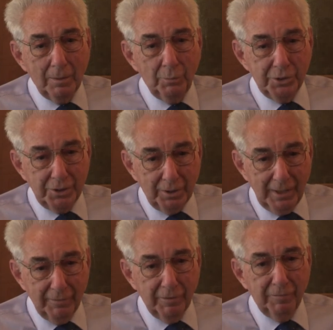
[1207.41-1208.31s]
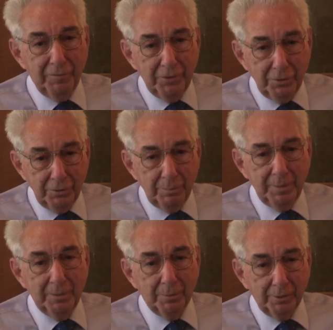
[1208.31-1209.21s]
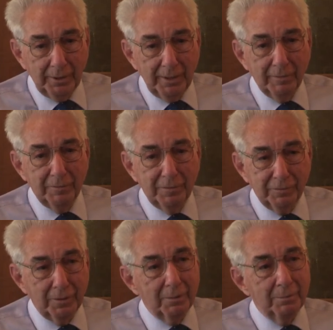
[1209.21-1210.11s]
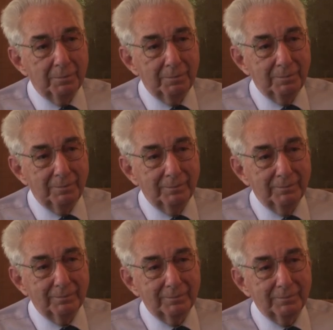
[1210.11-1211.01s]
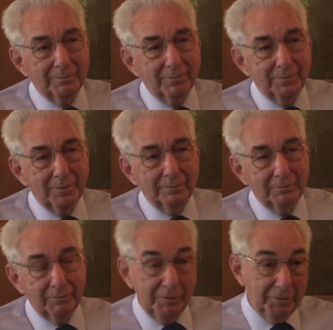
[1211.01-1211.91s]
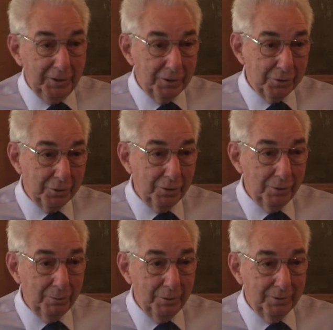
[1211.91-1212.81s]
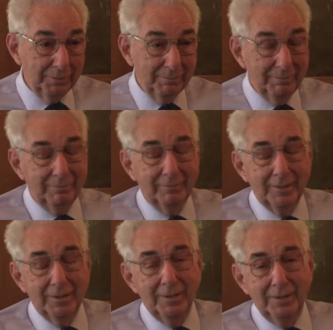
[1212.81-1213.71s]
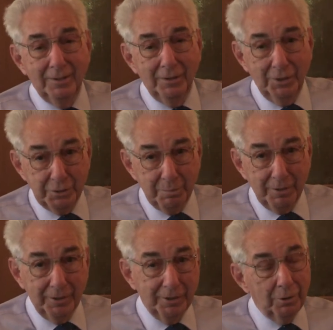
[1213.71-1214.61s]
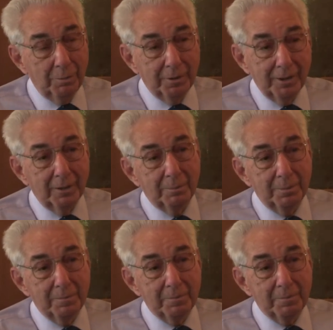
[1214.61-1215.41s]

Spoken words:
We still have a few people left from 50 years ago when this building opened up.